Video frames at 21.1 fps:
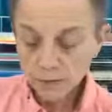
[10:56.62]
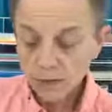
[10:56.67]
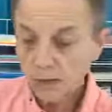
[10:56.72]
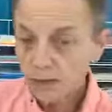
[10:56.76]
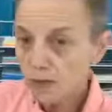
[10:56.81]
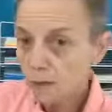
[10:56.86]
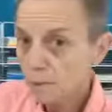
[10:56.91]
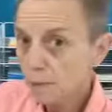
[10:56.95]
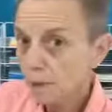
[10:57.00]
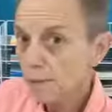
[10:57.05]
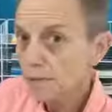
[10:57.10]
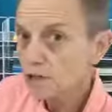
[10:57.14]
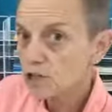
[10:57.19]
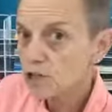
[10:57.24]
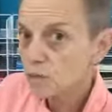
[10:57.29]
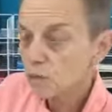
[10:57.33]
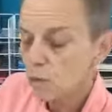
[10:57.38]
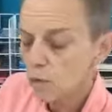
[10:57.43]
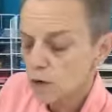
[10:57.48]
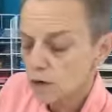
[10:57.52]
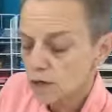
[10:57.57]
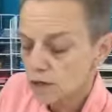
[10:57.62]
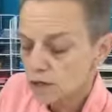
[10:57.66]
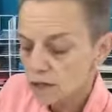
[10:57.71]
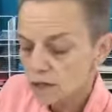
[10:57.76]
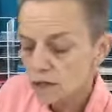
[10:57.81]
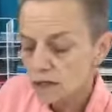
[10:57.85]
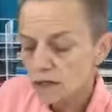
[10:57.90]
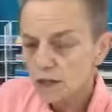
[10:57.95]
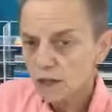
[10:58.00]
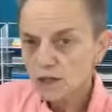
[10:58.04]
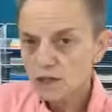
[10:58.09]
and my mission was
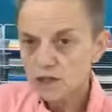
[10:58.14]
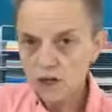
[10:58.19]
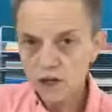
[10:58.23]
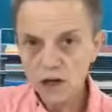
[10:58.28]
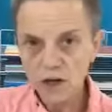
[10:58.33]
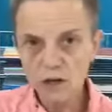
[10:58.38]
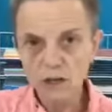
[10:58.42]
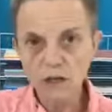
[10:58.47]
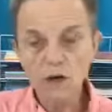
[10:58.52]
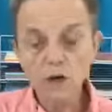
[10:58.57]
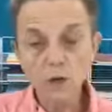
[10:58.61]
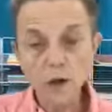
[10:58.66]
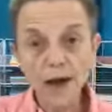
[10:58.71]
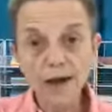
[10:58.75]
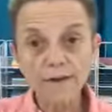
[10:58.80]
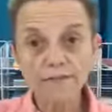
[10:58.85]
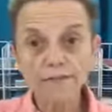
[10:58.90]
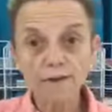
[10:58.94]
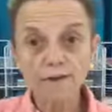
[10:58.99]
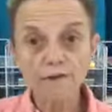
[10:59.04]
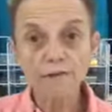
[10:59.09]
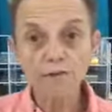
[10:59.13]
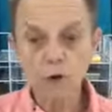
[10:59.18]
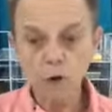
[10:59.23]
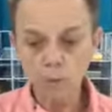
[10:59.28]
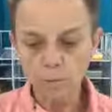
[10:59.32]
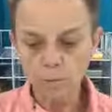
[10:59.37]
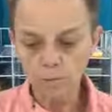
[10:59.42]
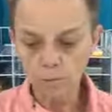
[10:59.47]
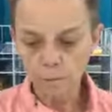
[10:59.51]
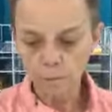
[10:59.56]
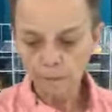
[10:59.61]
to cut craft foam
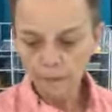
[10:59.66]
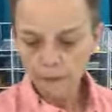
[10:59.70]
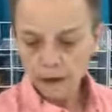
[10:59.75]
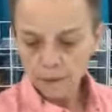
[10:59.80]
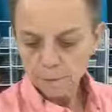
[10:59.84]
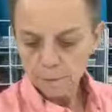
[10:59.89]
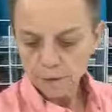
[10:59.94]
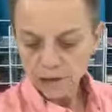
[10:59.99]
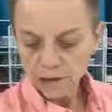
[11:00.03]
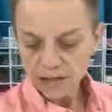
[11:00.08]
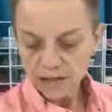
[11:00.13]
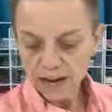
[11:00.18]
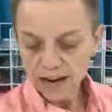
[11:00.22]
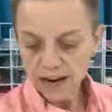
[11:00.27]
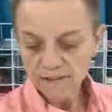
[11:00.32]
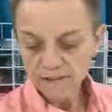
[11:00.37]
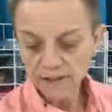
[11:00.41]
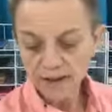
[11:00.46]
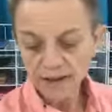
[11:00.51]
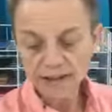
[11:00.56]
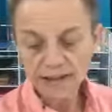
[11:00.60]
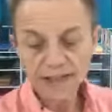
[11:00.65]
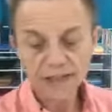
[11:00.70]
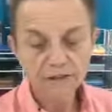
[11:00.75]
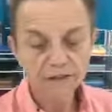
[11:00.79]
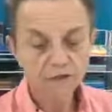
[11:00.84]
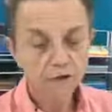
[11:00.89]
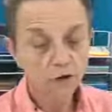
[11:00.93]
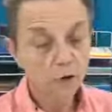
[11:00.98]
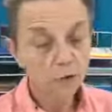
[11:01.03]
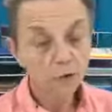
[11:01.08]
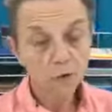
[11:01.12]
because I have an idea
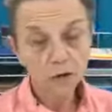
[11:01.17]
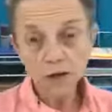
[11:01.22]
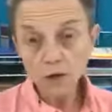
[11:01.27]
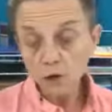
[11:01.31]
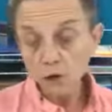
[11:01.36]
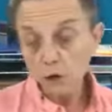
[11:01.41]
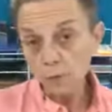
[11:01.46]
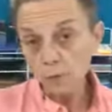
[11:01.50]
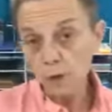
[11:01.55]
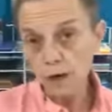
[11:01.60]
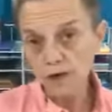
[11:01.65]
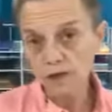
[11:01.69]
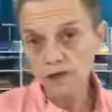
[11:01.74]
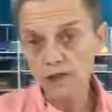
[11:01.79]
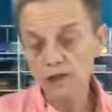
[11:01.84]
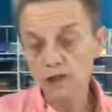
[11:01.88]
for a really cool project